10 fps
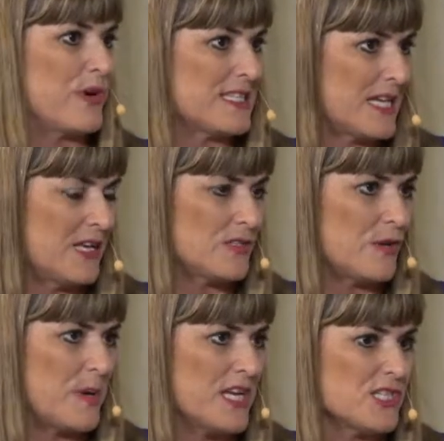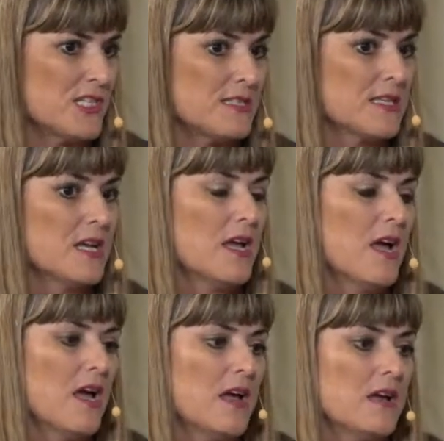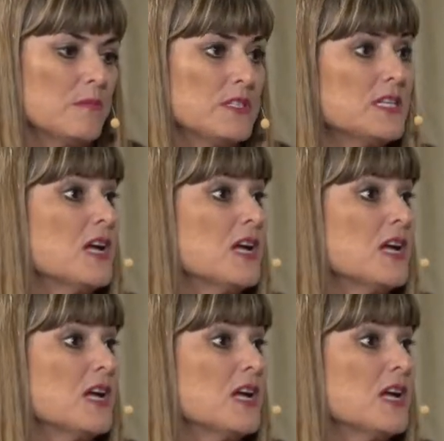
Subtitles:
breast cancer patients. It's